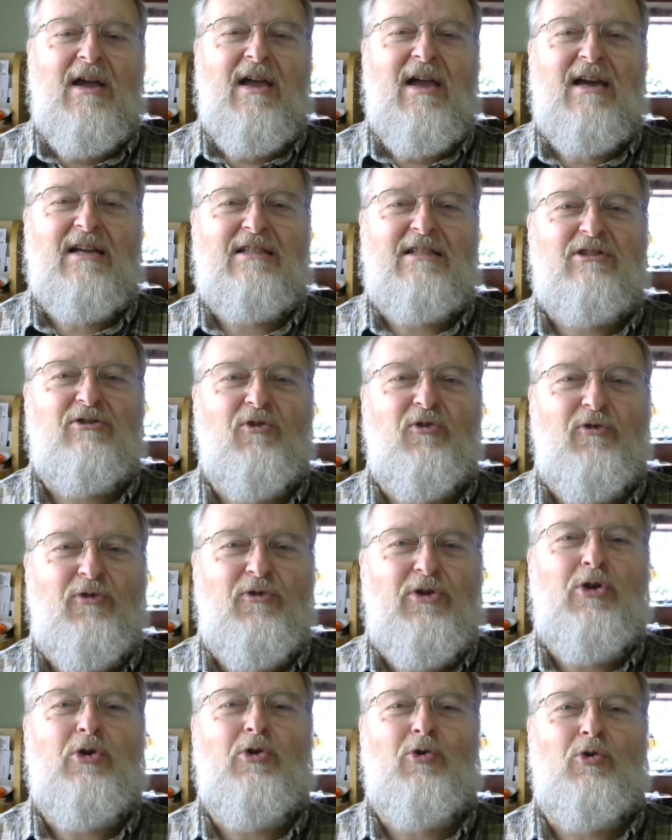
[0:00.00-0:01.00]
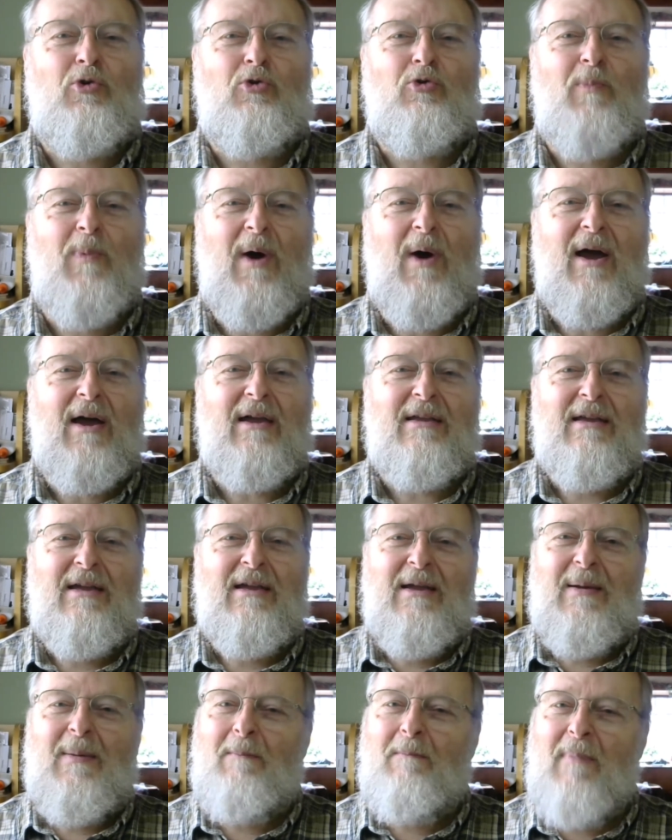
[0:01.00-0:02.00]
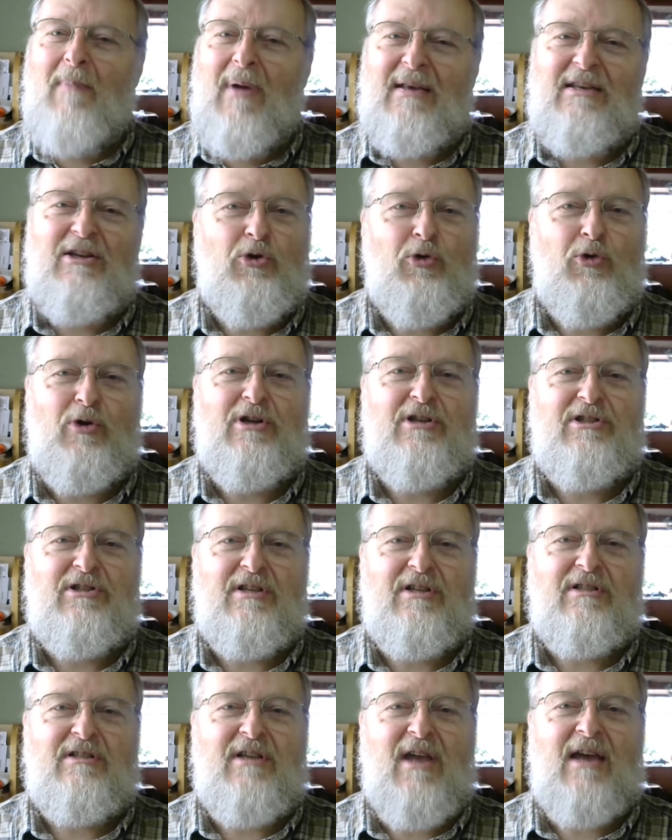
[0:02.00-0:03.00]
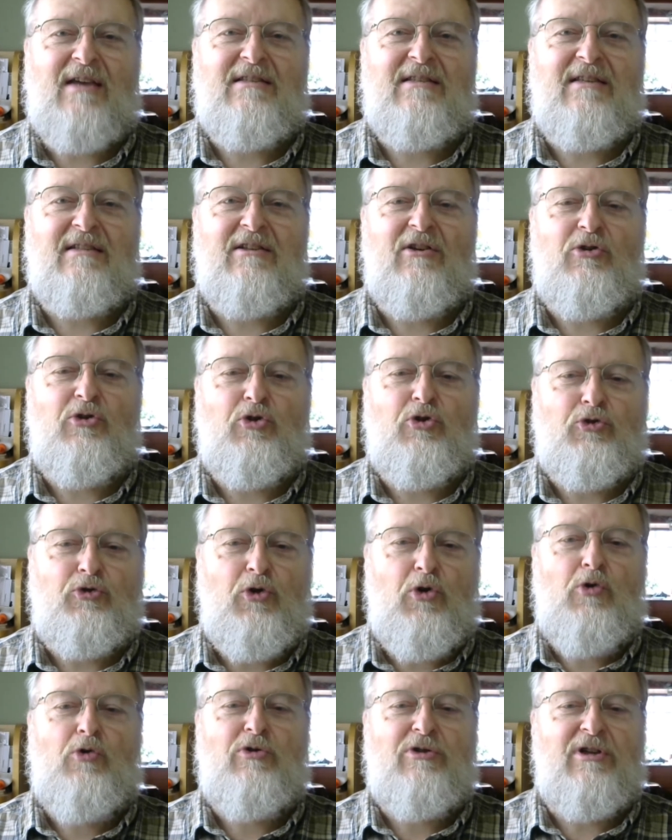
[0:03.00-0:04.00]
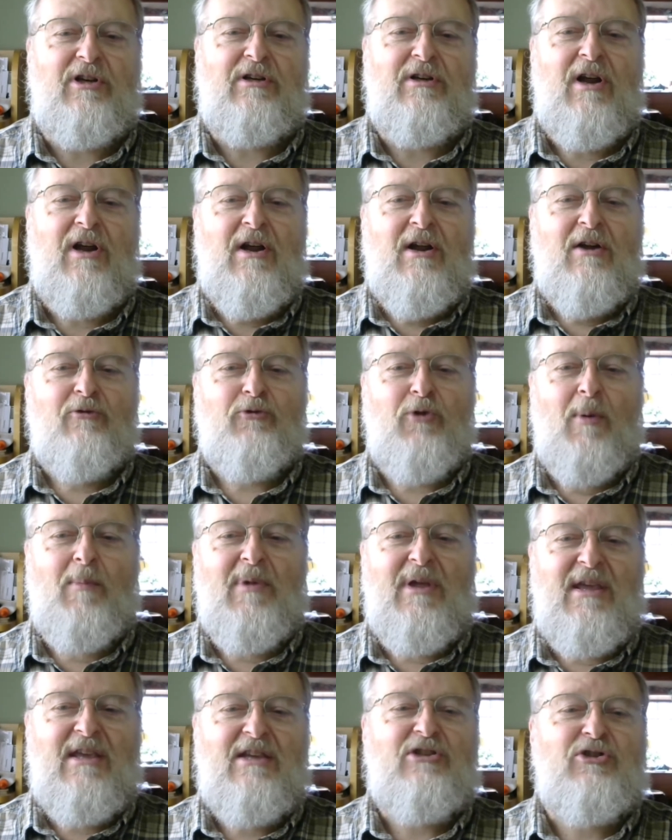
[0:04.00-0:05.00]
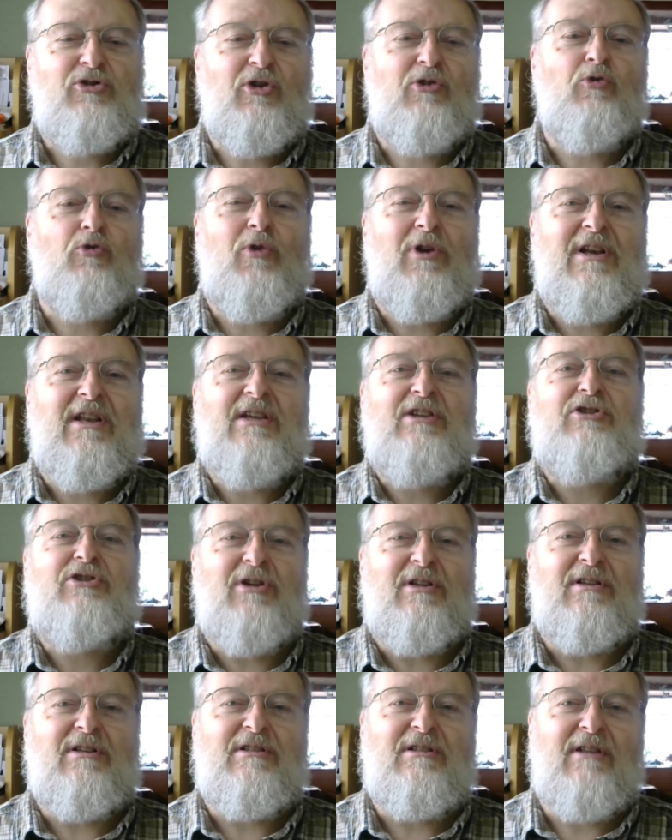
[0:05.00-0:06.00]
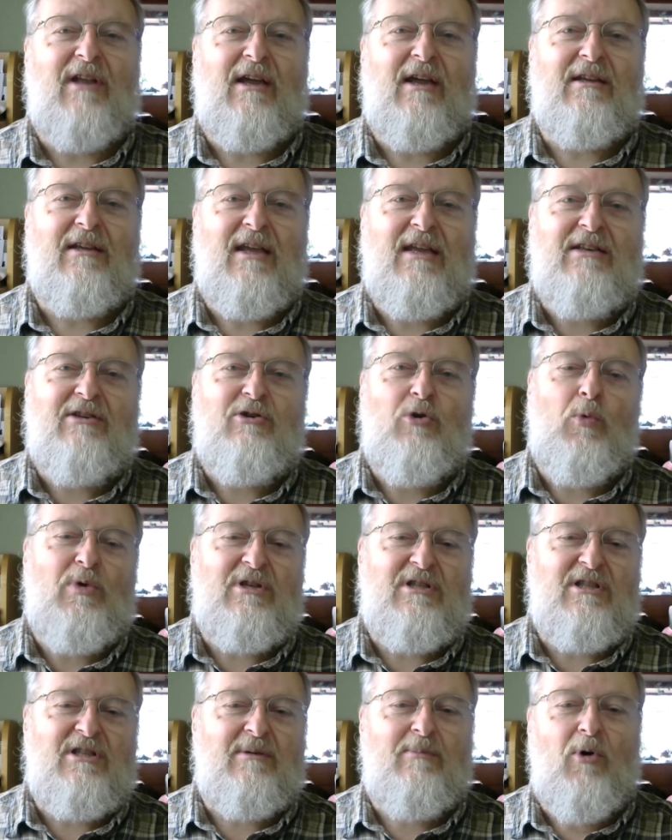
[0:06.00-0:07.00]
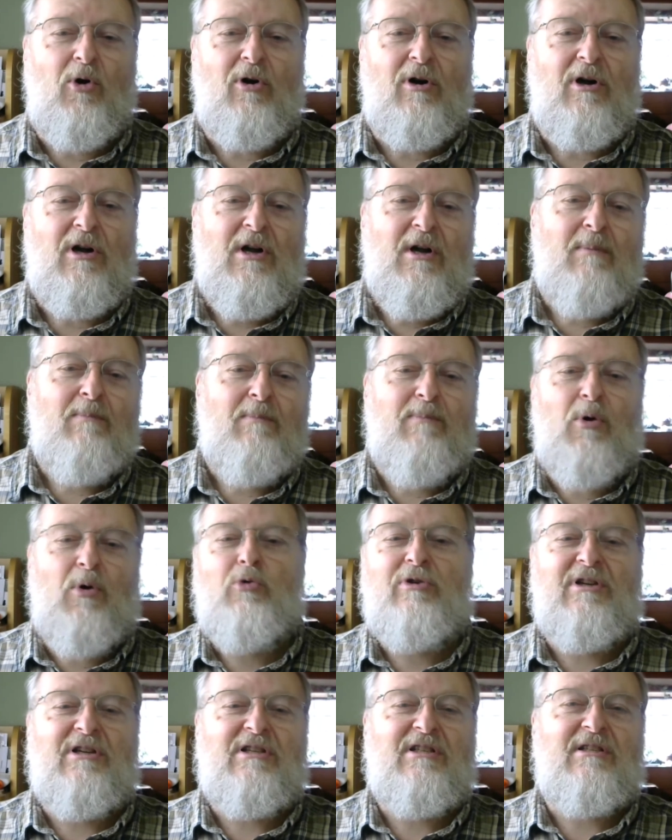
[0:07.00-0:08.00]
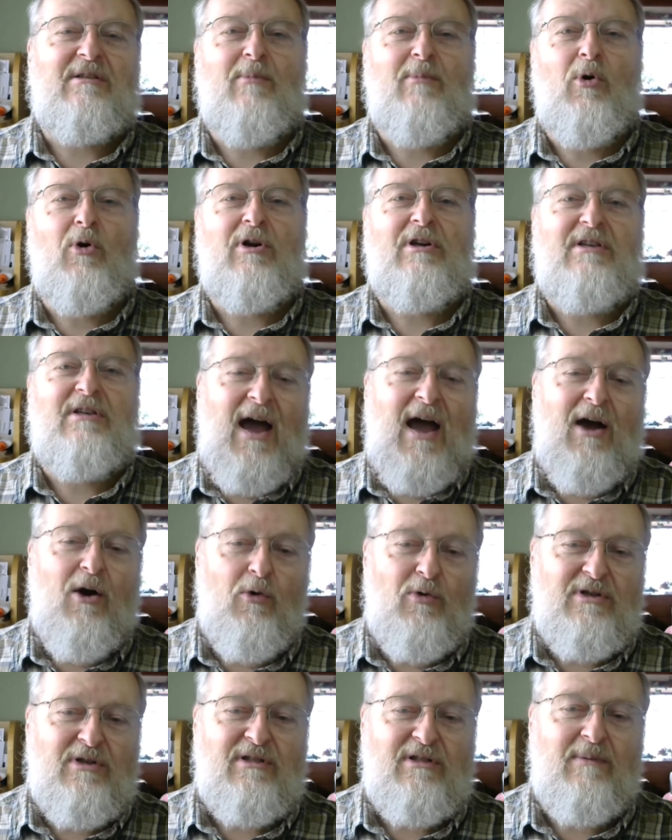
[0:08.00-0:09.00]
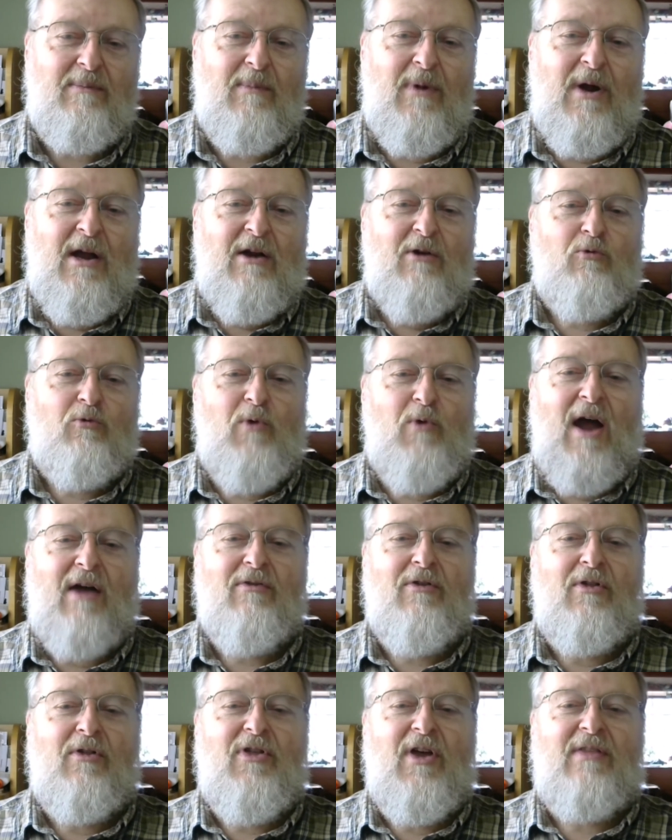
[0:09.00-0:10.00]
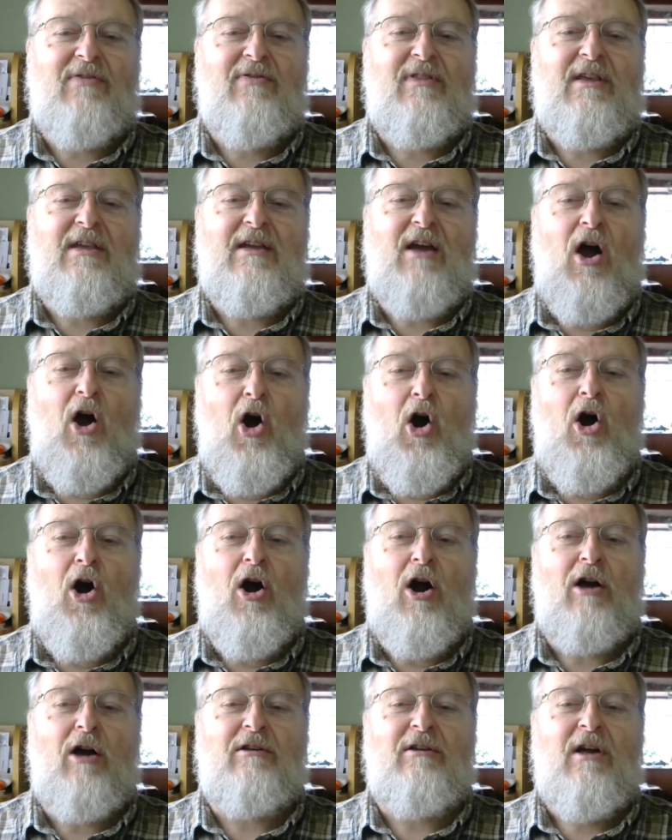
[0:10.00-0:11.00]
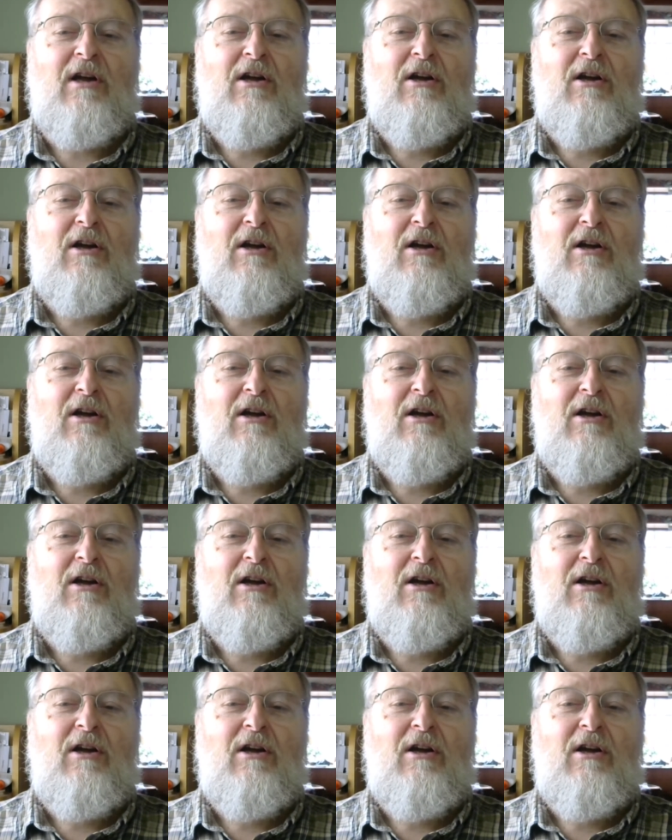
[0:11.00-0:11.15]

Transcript: It is viewed by many Christians as an intrusion from Eastern religions like Hinduism or Buddhism or Taoism rather than the heart